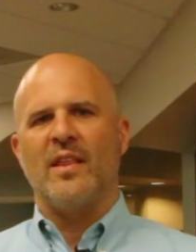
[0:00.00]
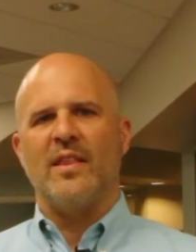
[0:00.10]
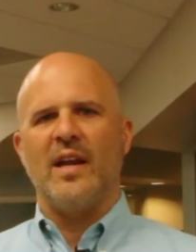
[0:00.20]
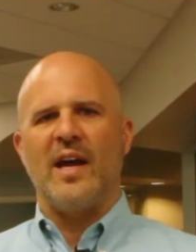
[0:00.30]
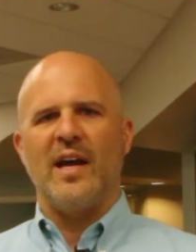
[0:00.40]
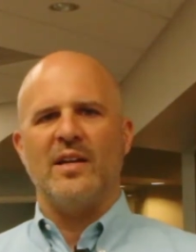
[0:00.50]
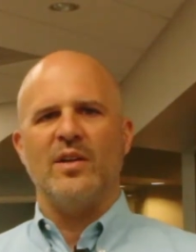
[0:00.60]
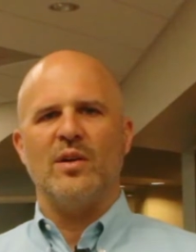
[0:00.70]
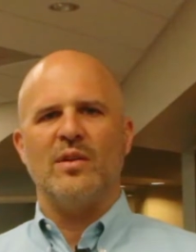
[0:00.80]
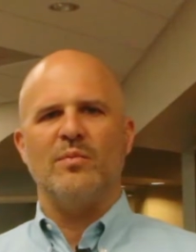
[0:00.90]
that I had
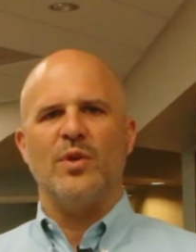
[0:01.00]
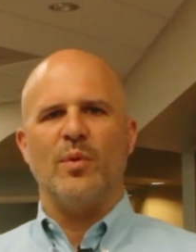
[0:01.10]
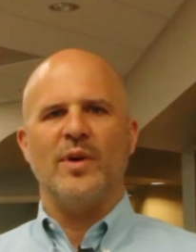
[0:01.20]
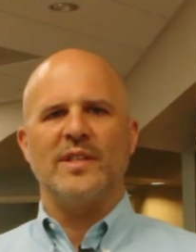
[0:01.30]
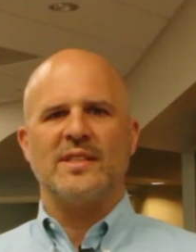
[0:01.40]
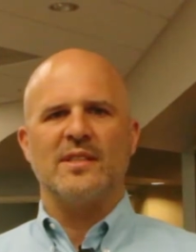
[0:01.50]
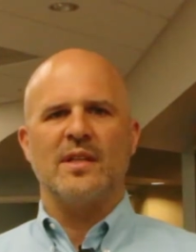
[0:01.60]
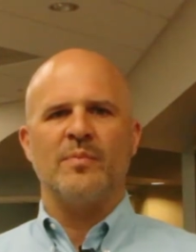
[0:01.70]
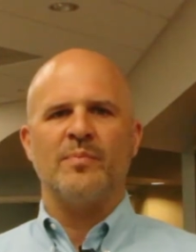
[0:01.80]
adult braces on.